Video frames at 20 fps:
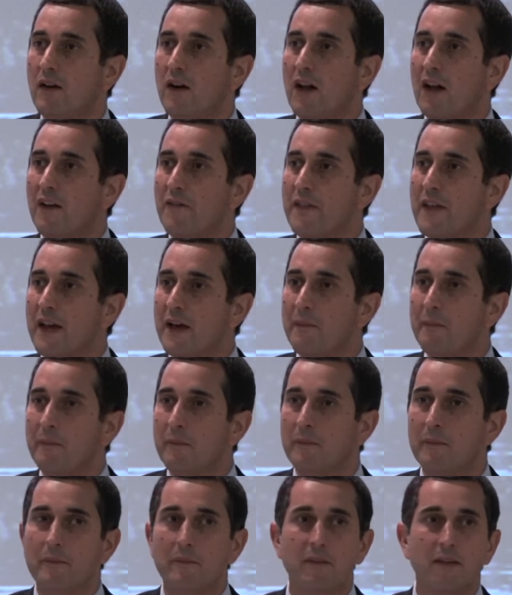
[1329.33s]
all of them,
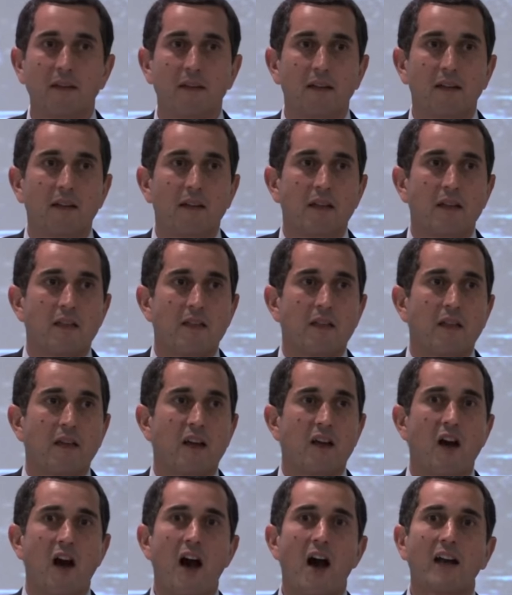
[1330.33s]

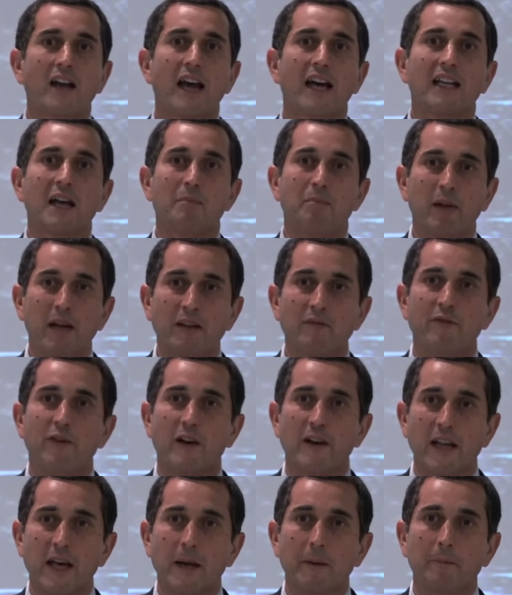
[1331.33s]
God had a plan for
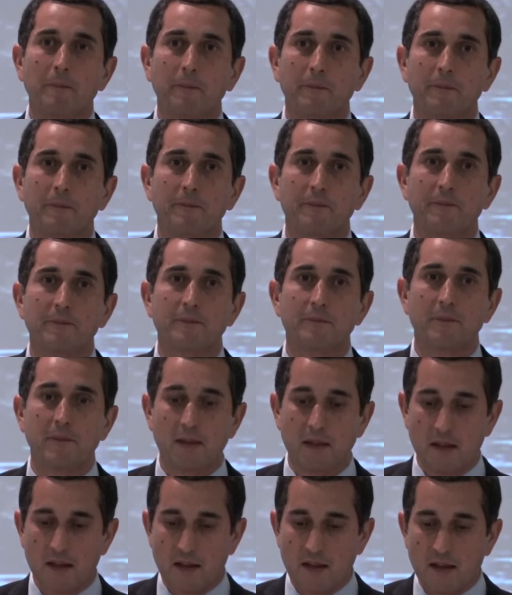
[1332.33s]
them.
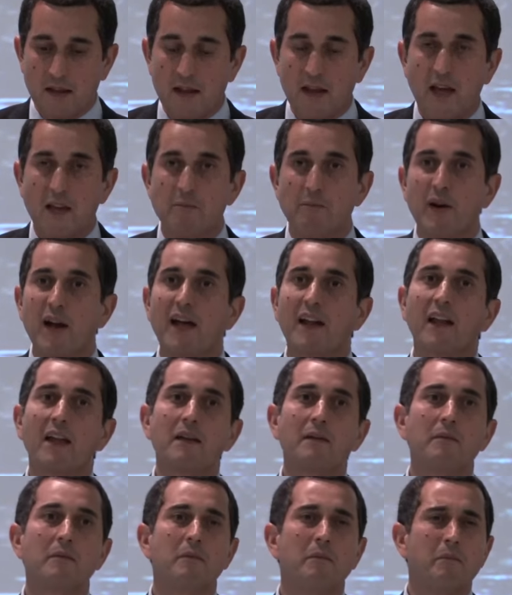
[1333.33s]
And brethren,
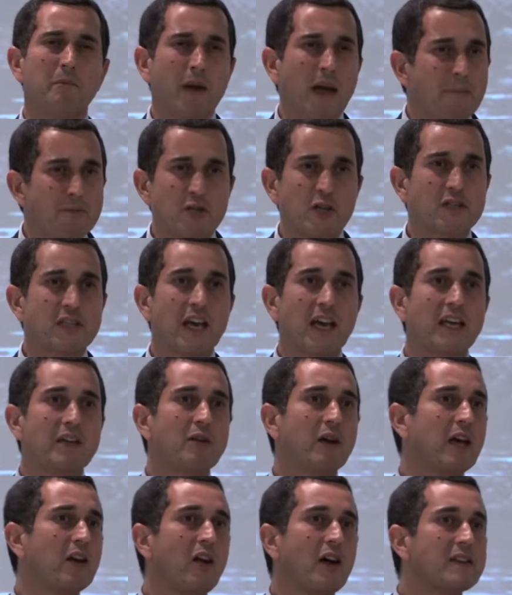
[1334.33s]
maybe today you
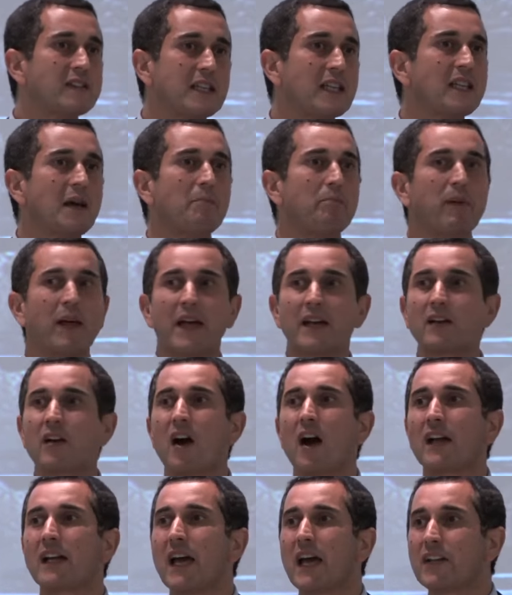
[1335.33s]
cannot see the plan
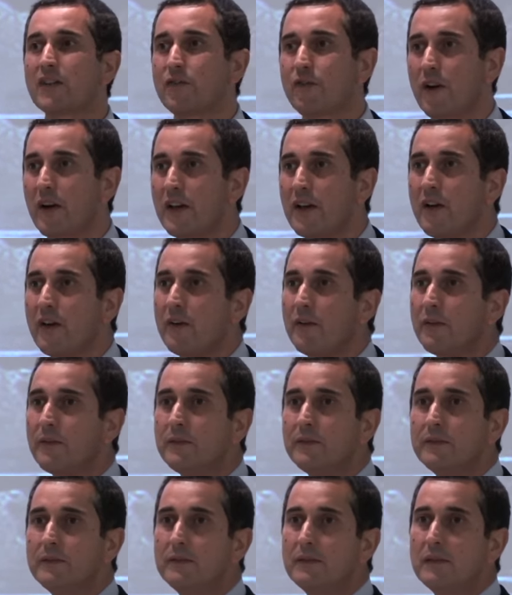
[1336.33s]
God has for you.
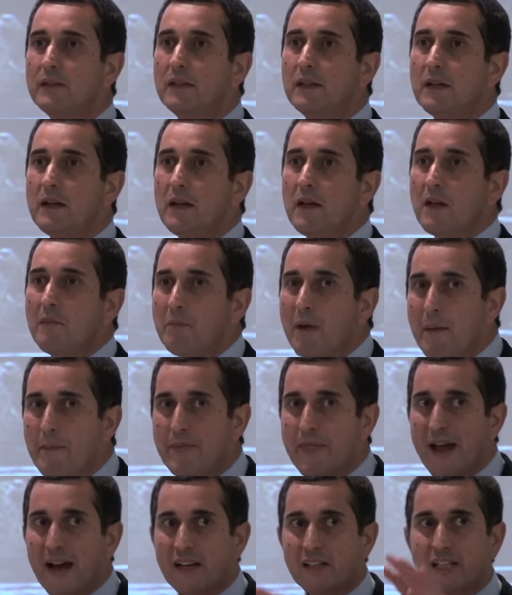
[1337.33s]
Maybe
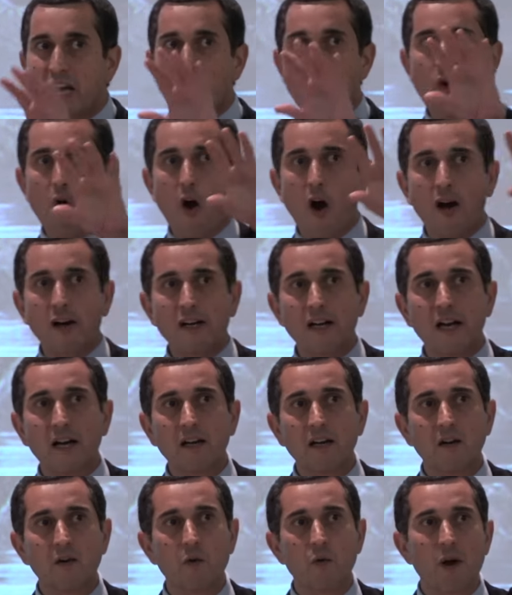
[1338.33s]
there in the
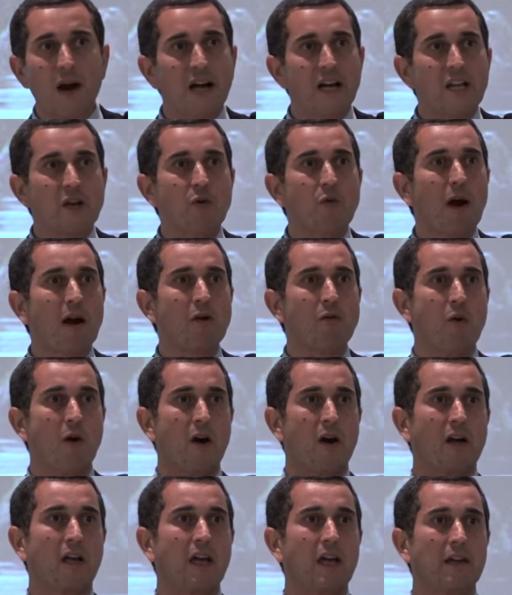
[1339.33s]
corner where you are
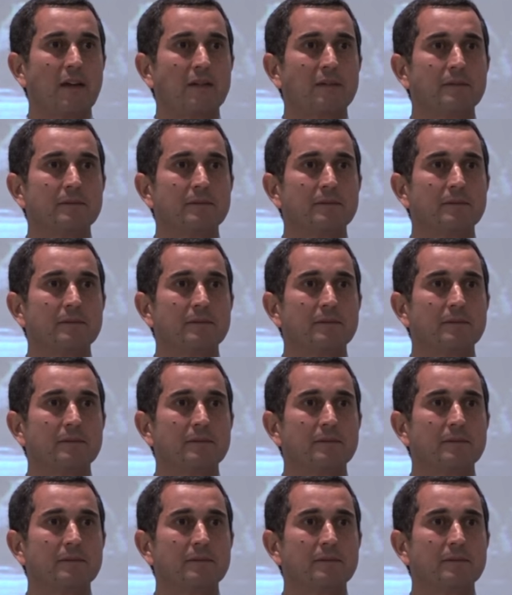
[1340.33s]
working,